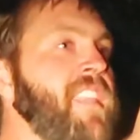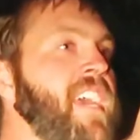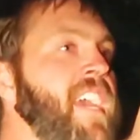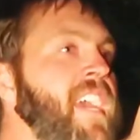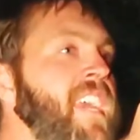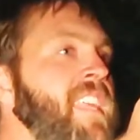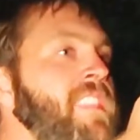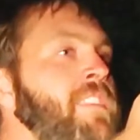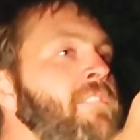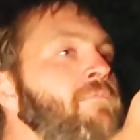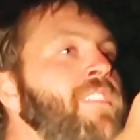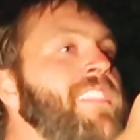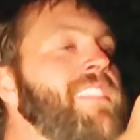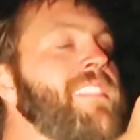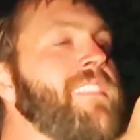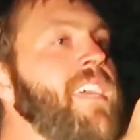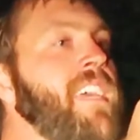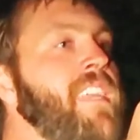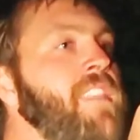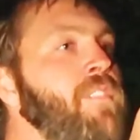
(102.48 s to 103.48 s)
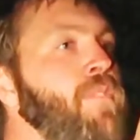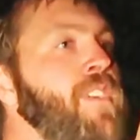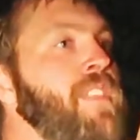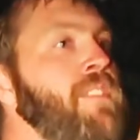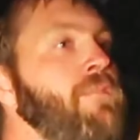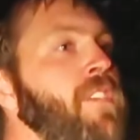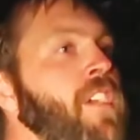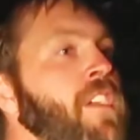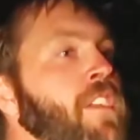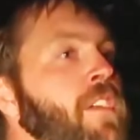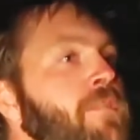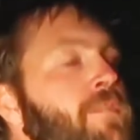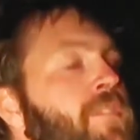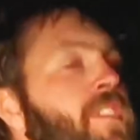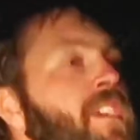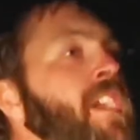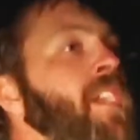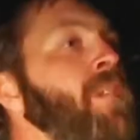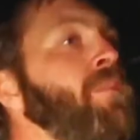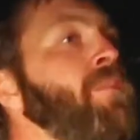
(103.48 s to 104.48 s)
on that, and then we'd slide the one on our
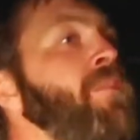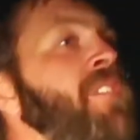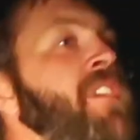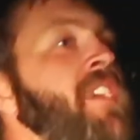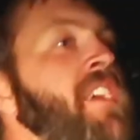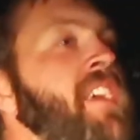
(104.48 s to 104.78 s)
foot up,